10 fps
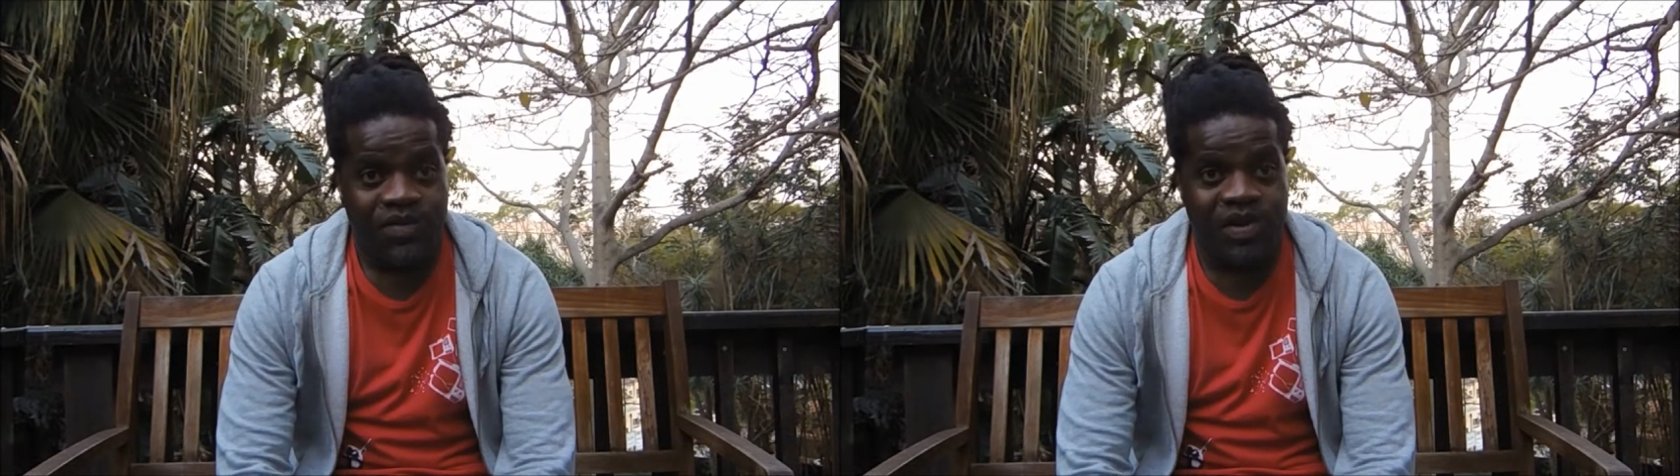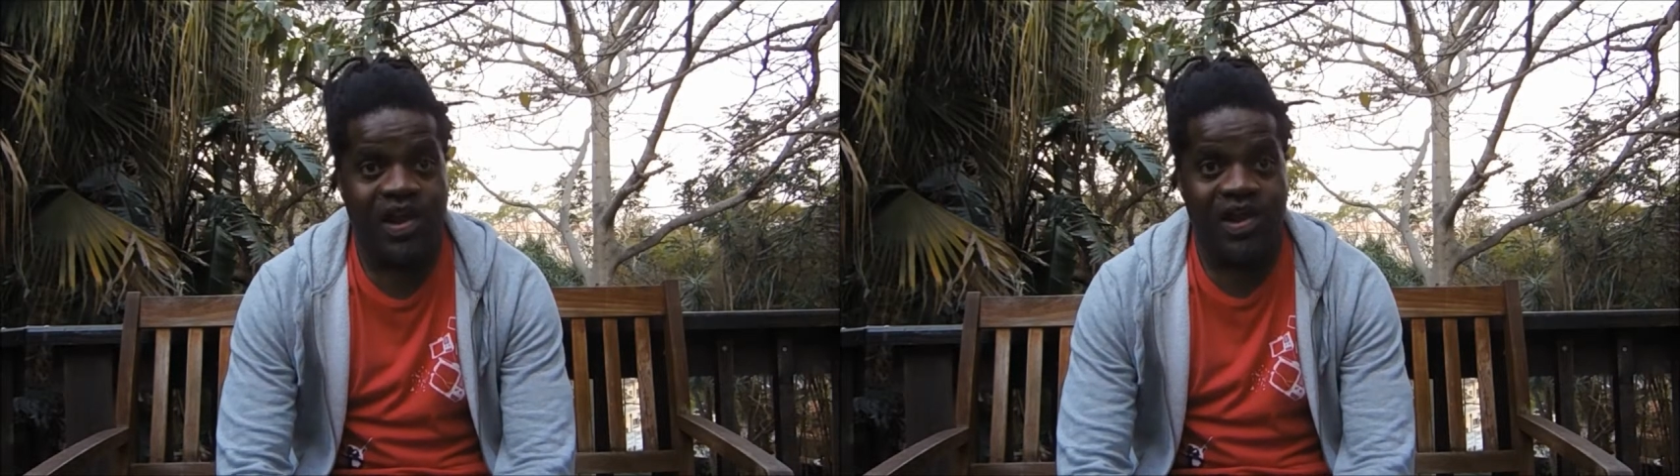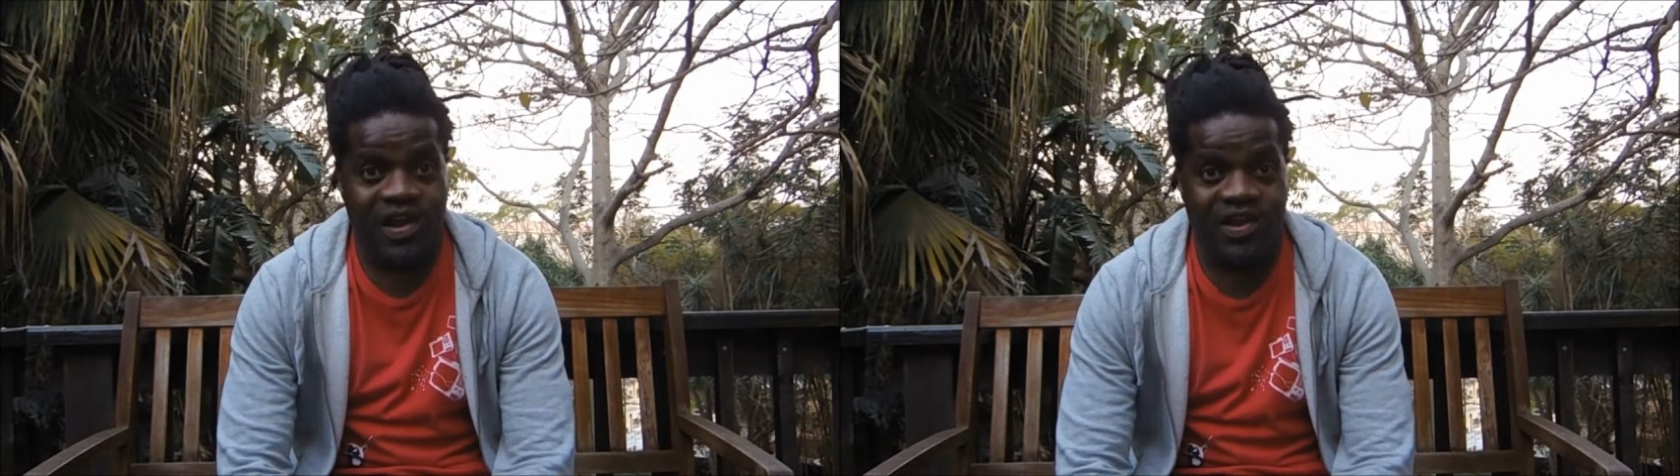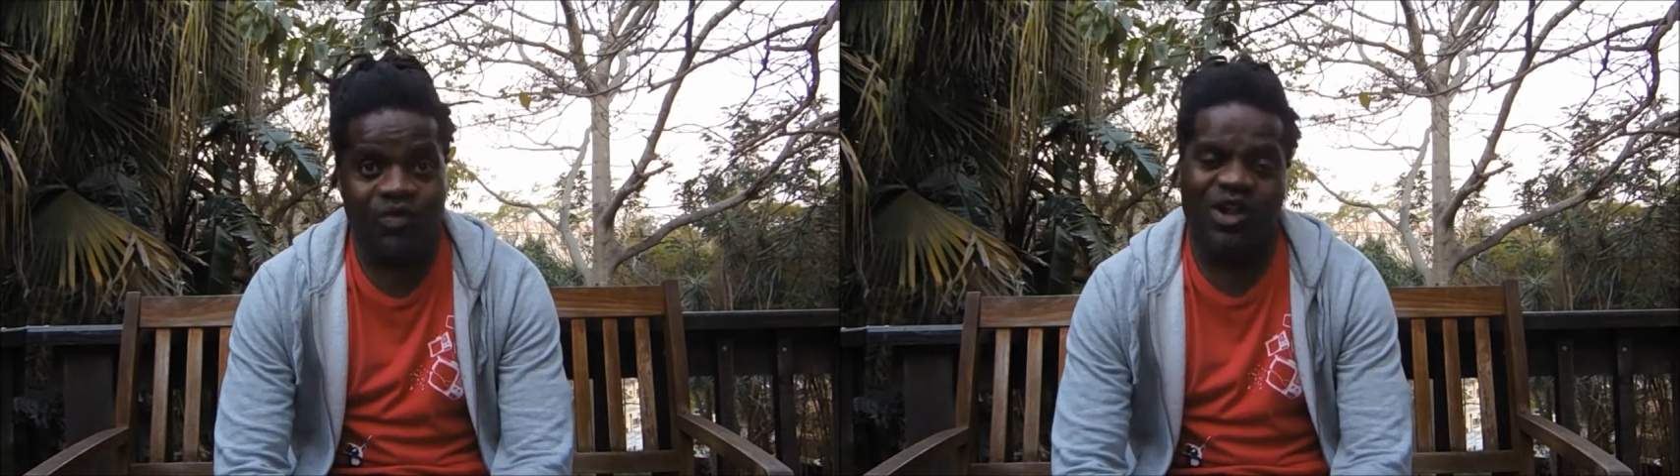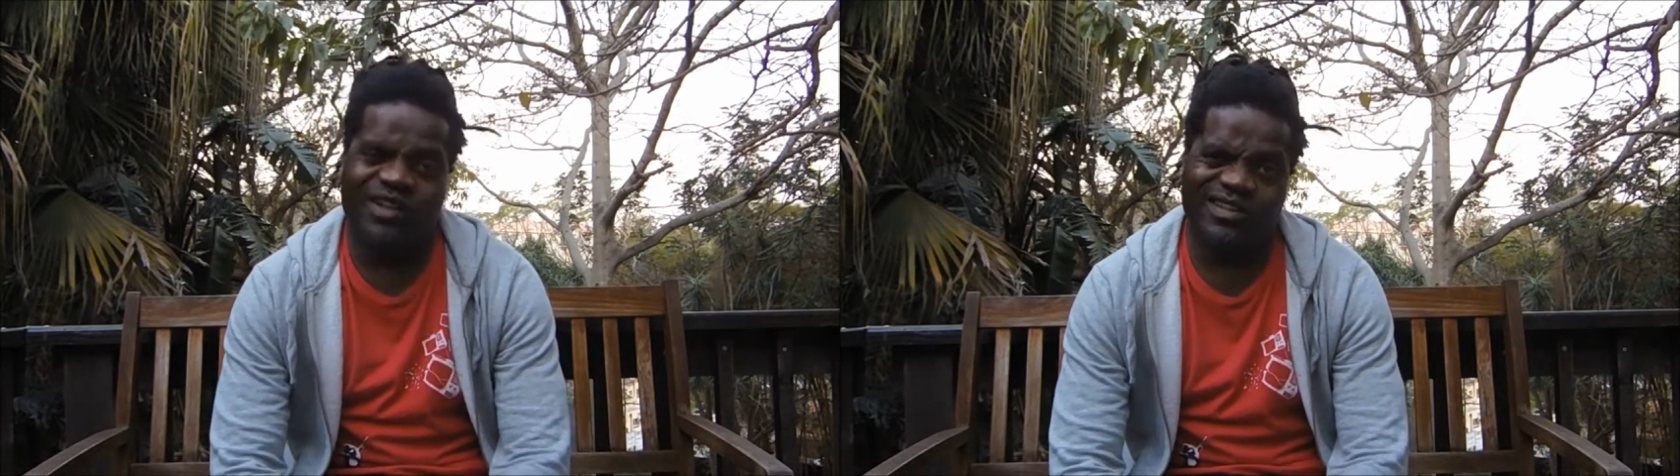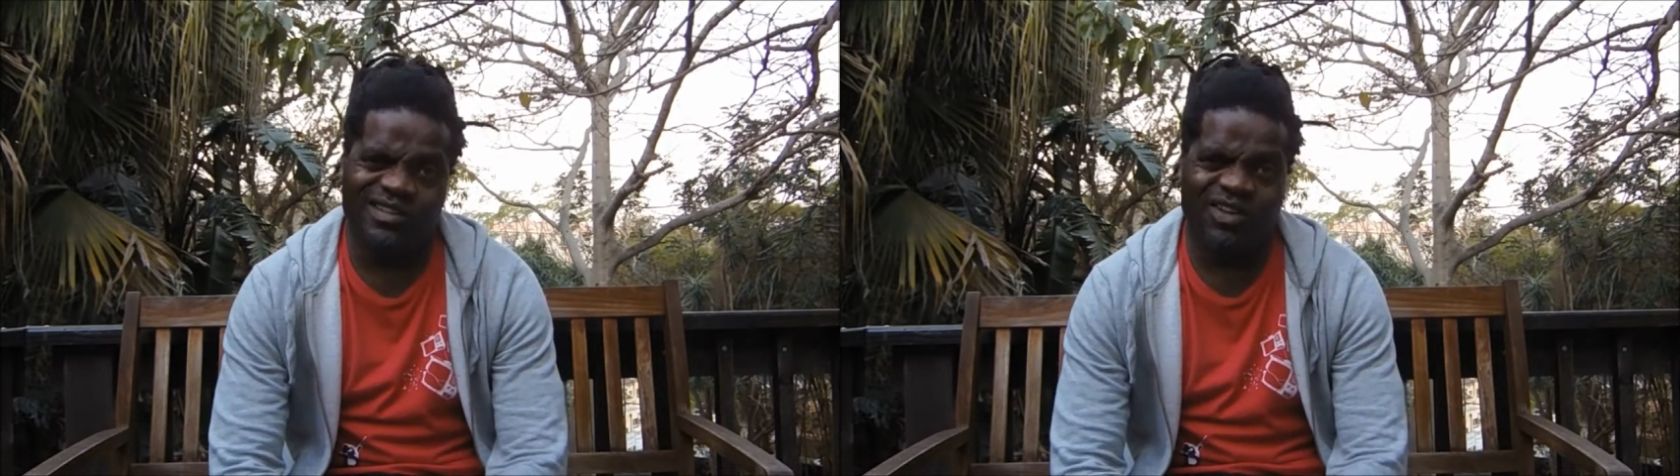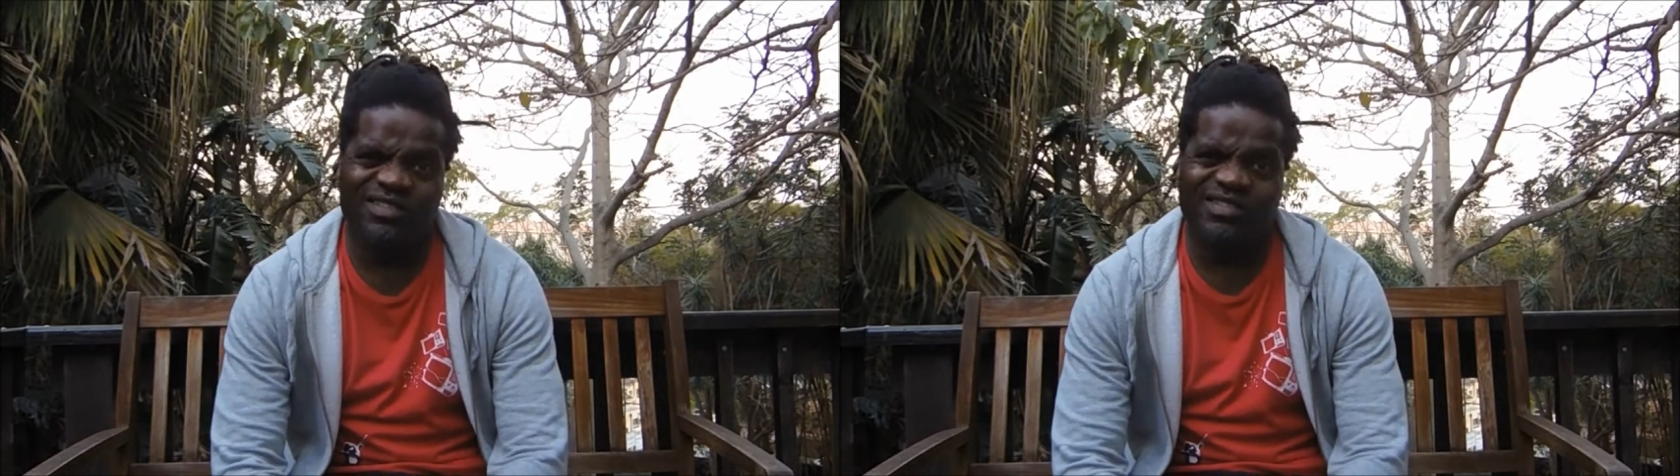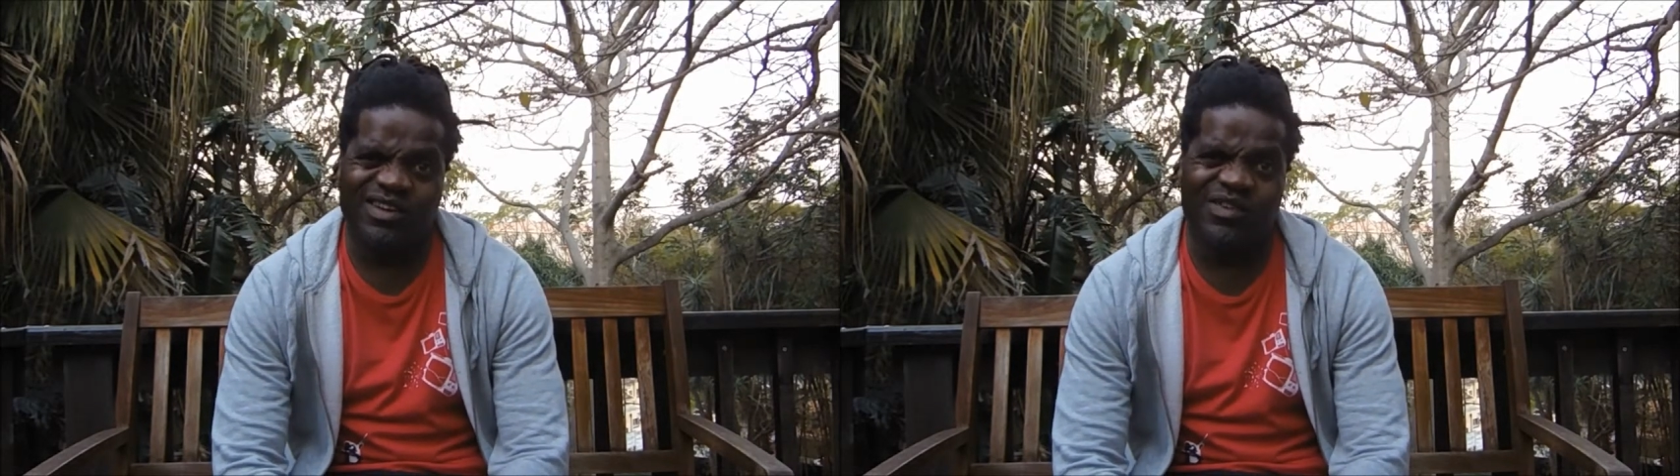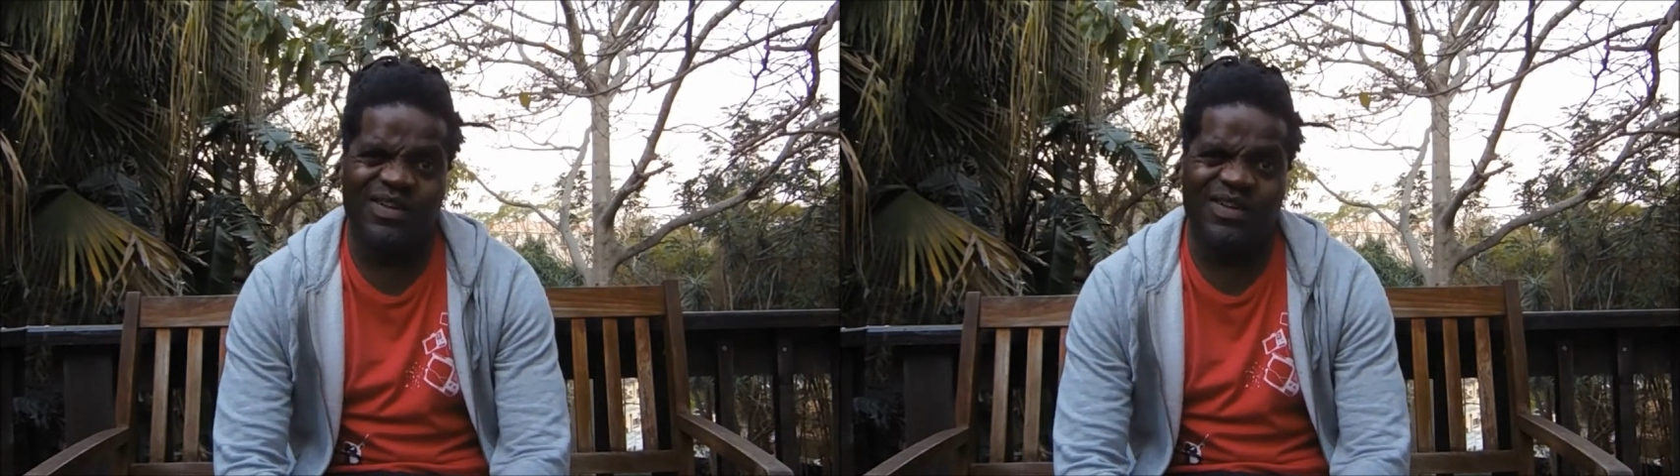Yeah, yeah. Well, it